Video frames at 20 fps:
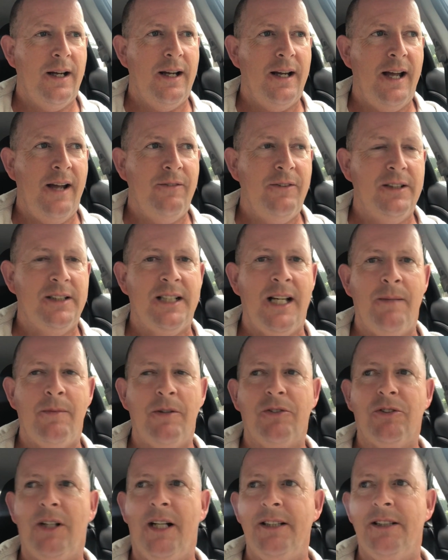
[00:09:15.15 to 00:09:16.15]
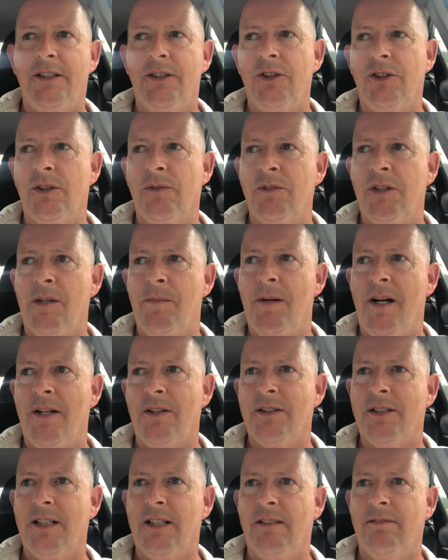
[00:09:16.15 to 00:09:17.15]
every time I've tried to do something
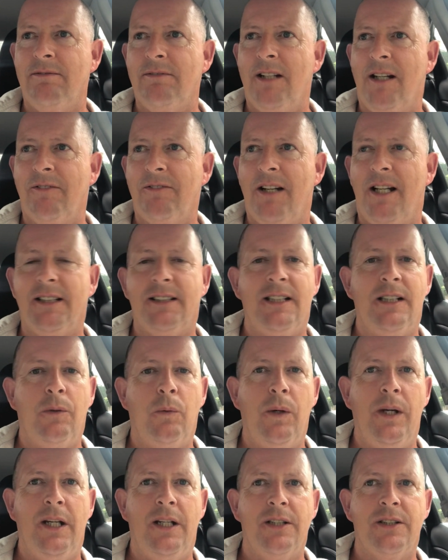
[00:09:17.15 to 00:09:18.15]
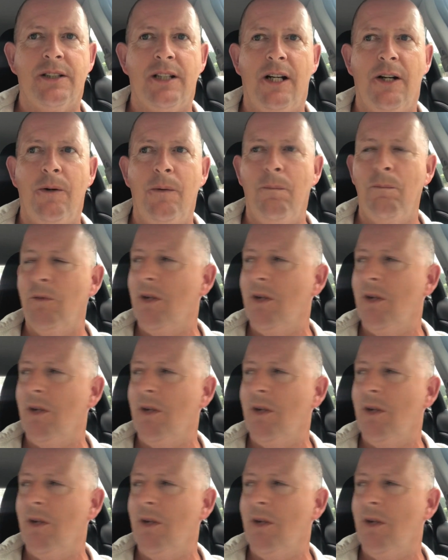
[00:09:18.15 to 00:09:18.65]
about it, I've lasted a week or so,